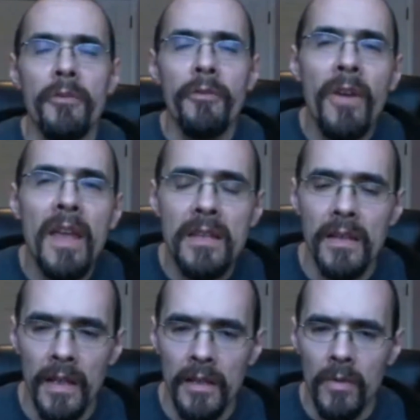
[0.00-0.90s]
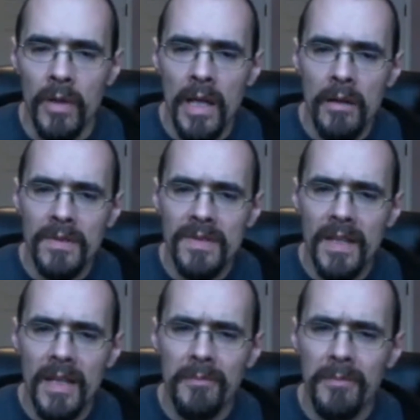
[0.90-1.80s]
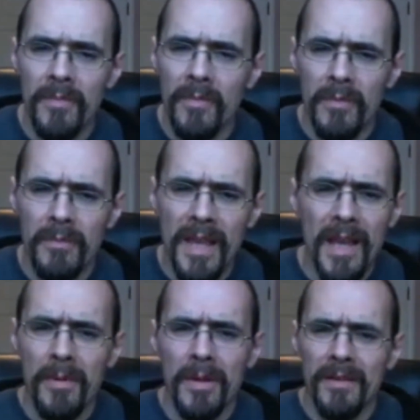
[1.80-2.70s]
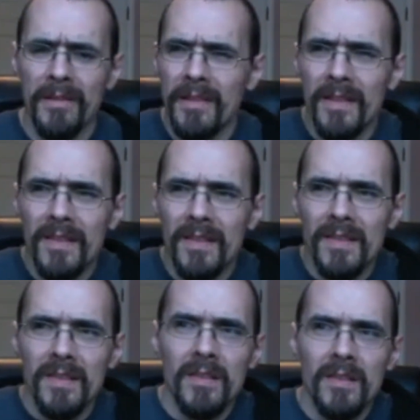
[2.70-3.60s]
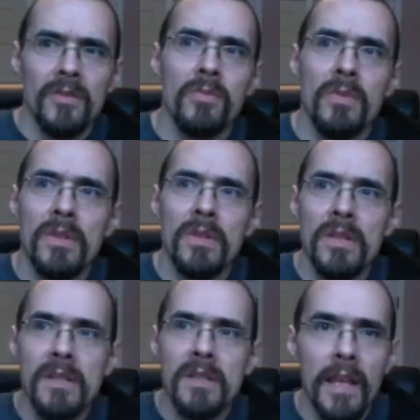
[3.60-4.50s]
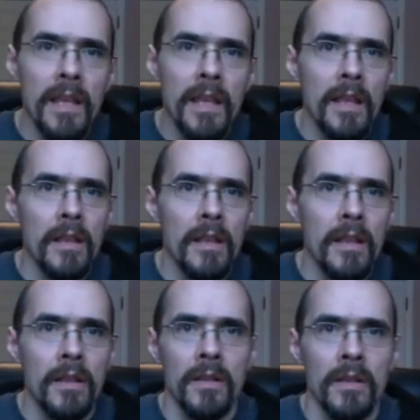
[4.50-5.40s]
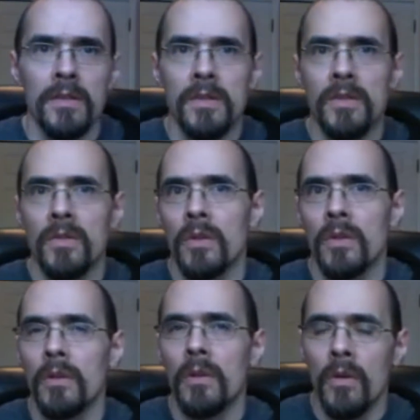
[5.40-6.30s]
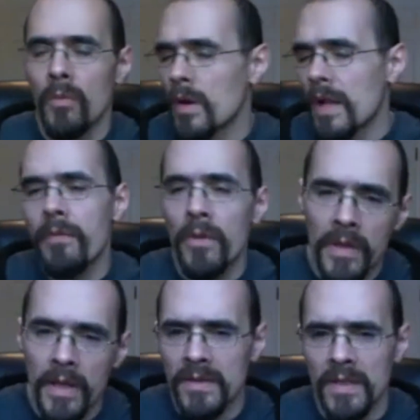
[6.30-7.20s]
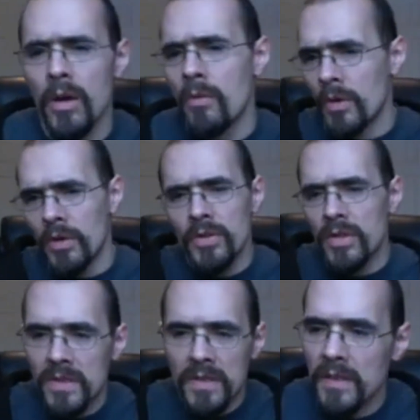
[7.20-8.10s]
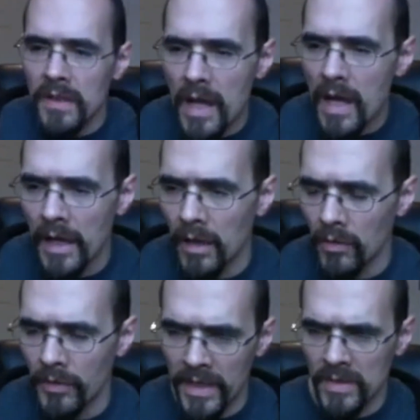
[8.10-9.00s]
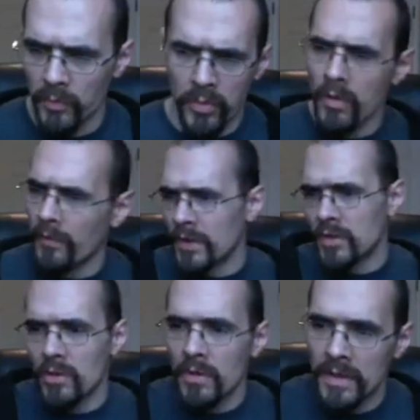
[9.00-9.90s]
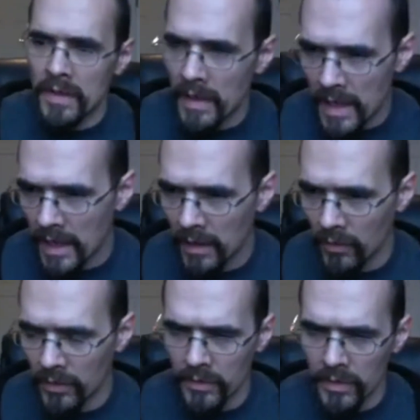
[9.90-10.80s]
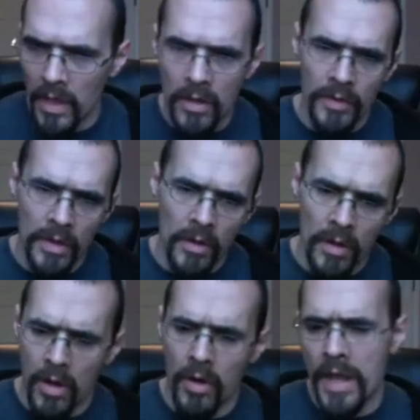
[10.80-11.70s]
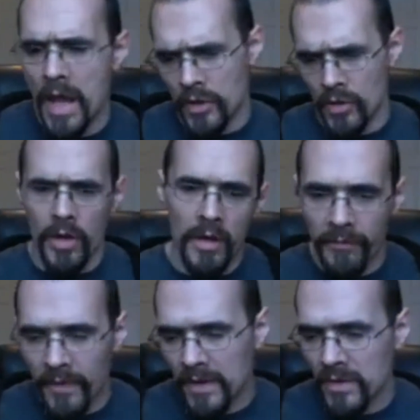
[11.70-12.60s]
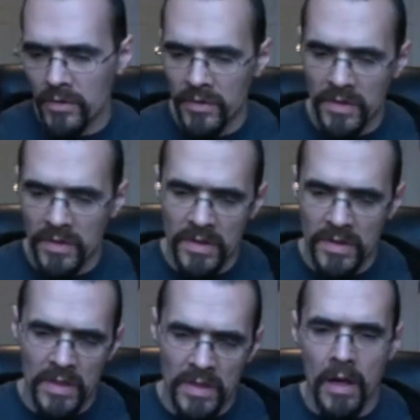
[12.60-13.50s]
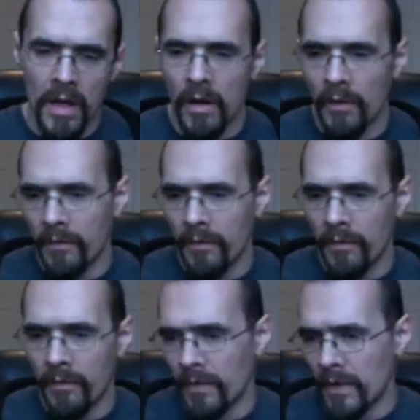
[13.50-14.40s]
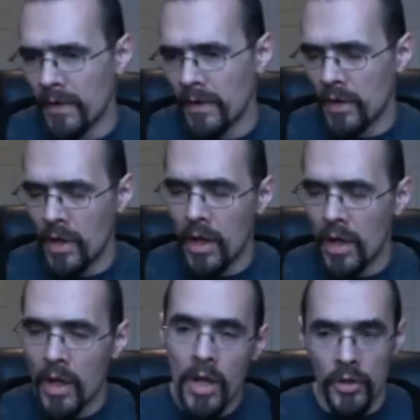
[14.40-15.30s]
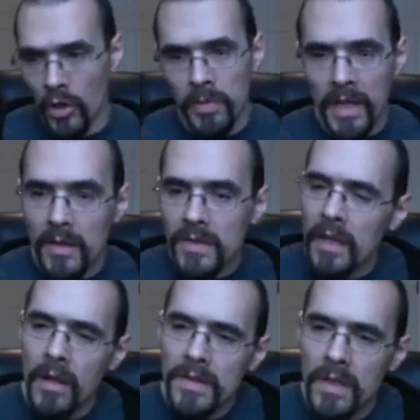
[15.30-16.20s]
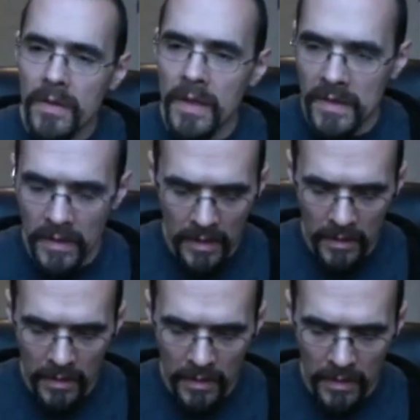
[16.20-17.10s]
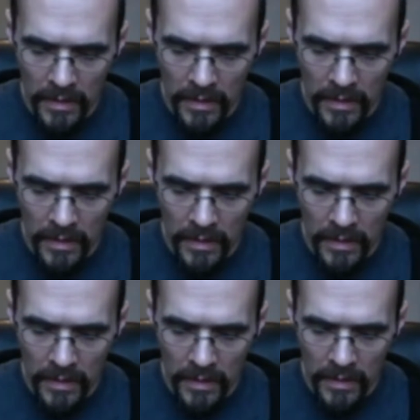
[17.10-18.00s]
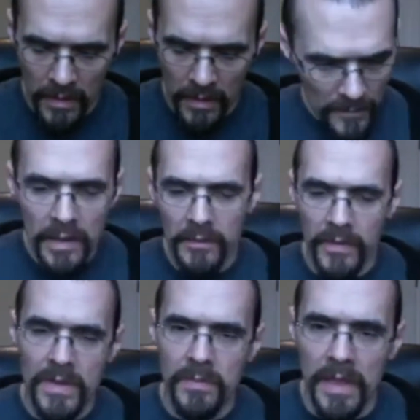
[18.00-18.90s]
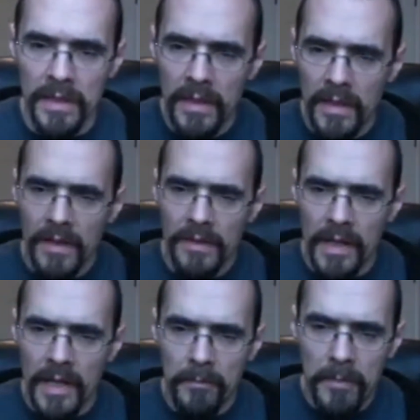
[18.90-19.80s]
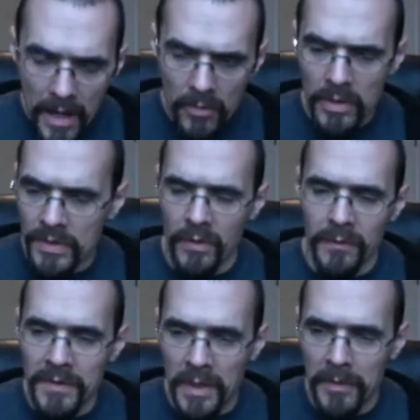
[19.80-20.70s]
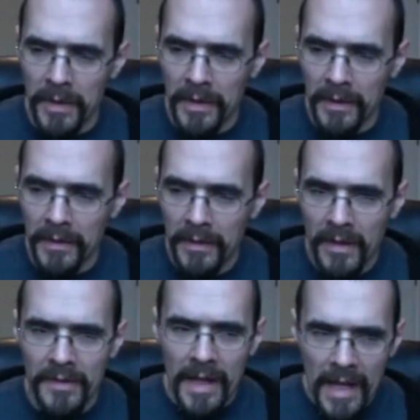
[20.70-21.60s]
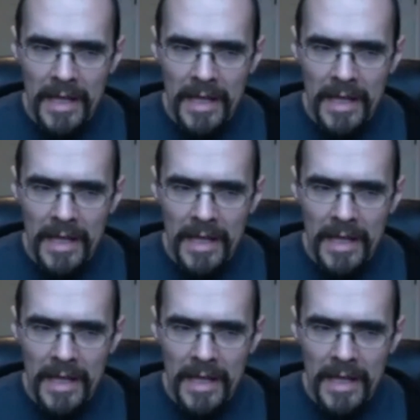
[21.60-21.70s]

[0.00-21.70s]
defended it when I would say, yeah, but this is ridiculous, or whatever, and they'd say, oh, well, you're just in denial. That's proof that you're in denial, and oh yeah, you're going to fix yourself, and nobody else can, all these other things. And the basic thing boiled down to it, for me, this was what it boiled down to. You're not going to convince me that I am powerless over something that